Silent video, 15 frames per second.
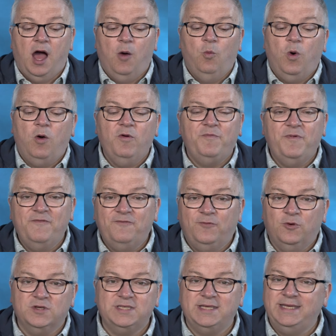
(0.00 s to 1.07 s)
And while we've been
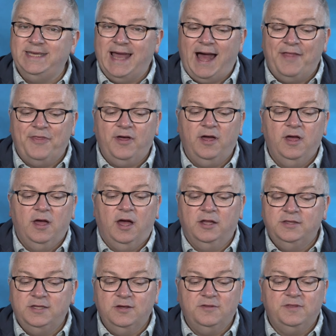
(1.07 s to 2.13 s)
forced to gather
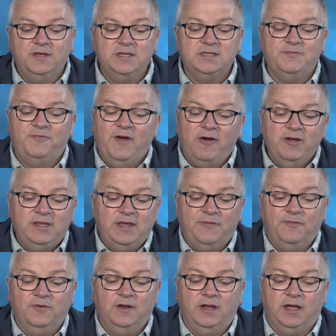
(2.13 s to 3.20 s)
and do things very
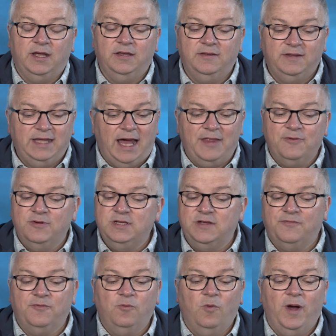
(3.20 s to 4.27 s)
differently, gather in
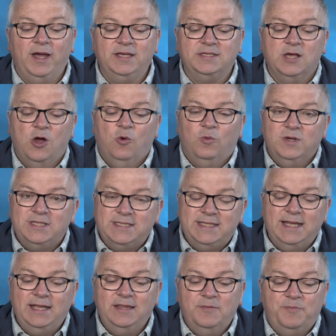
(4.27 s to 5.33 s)
different ways, we're
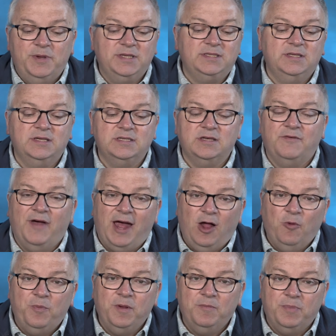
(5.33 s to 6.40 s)
still in the business of
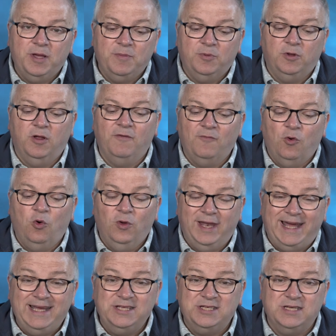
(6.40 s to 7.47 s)
helping people of
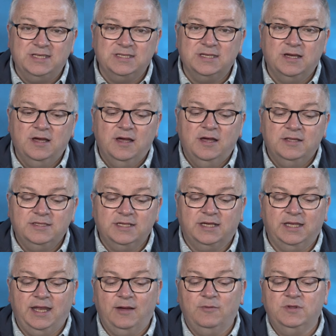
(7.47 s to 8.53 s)
all ages to
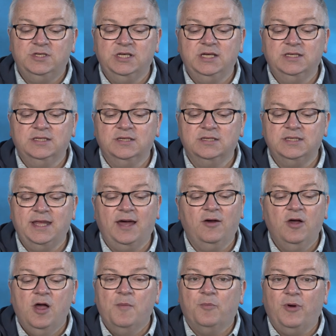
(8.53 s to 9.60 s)
connect with Jesus.
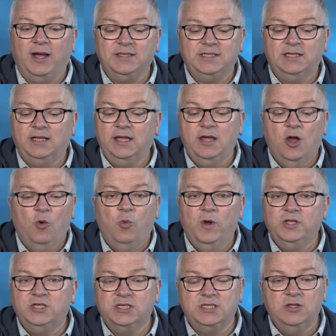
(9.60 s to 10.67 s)
Now, practically,
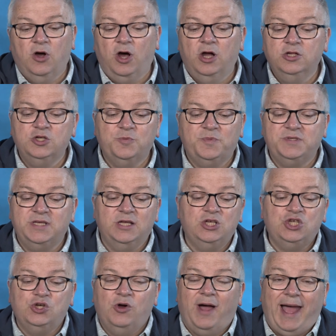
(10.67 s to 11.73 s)
we're just not 100%
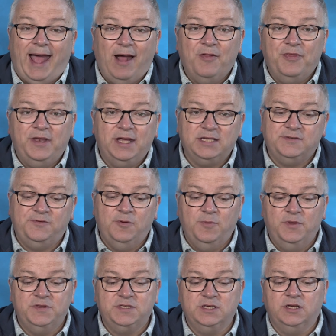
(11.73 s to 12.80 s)
sure how the next few
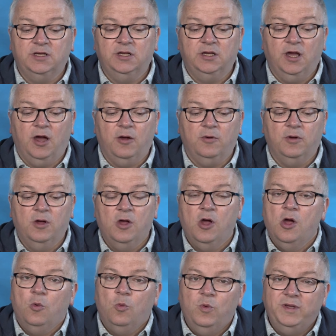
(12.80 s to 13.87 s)
months are going to go.
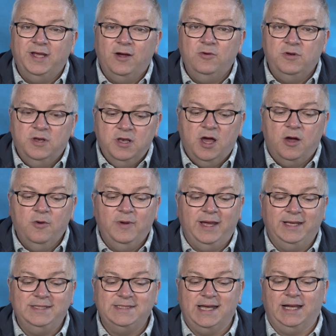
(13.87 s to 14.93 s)
We don't know
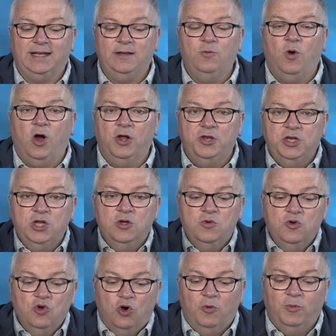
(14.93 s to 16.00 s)
exactly what our new
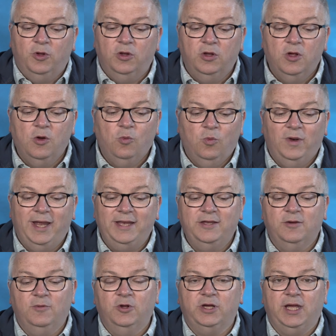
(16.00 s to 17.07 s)
normal will
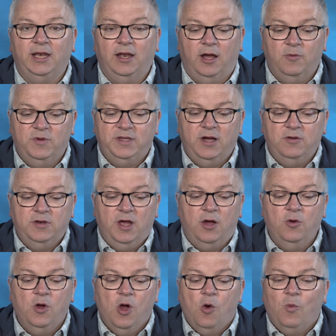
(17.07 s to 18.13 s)
end up looking like. We don't
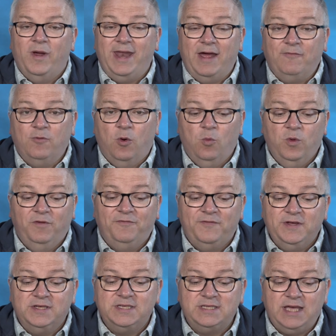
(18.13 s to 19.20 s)
know when everyone will
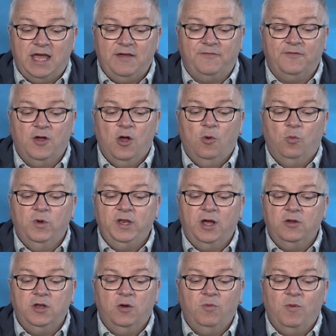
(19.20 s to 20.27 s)
feel safe. We
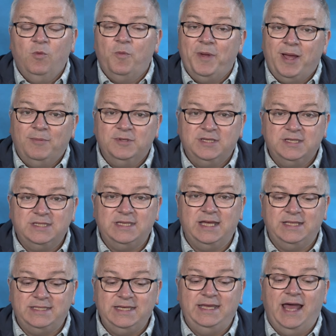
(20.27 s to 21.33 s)
don't know when we'll be able to
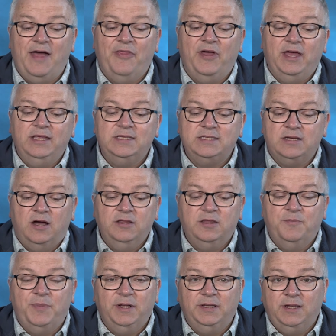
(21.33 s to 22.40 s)
sit together inside
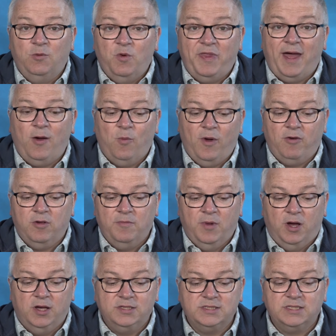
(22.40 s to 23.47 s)
the building without wearing
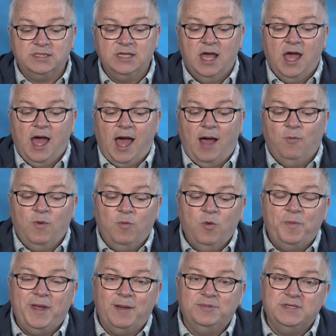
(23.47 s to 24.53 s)
masks and when
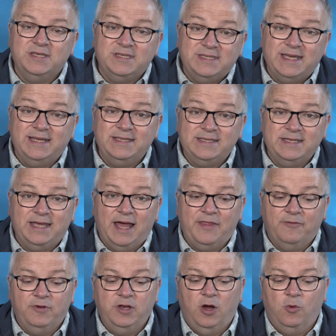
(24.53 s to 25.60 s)
we'll be able to sing
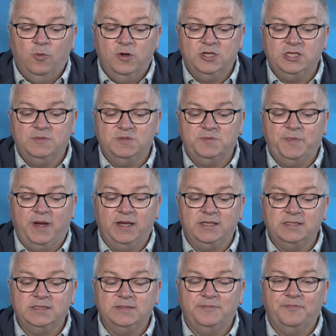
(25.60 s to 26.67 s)
together in our worship
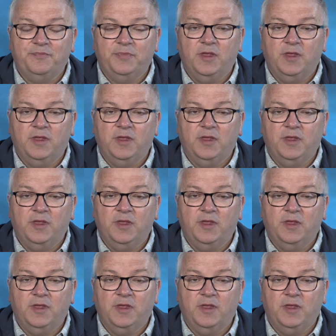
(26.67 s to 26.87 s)
space.